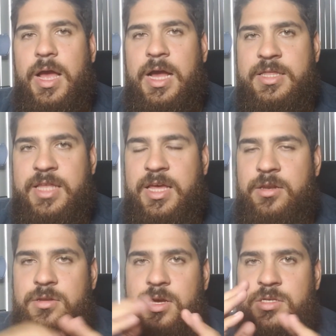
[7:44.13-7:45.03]
and
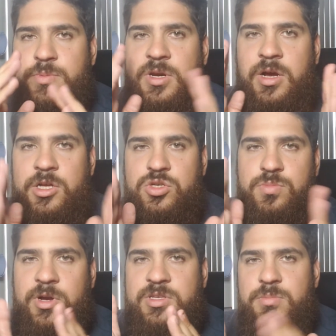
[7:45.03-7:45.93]
then I spent
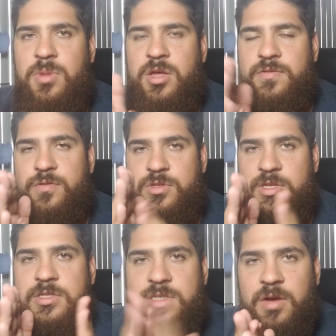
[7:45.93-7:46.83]
$100 a month for
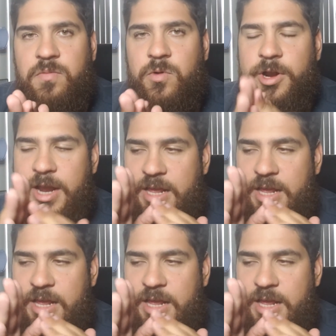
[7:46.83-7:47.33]
the software.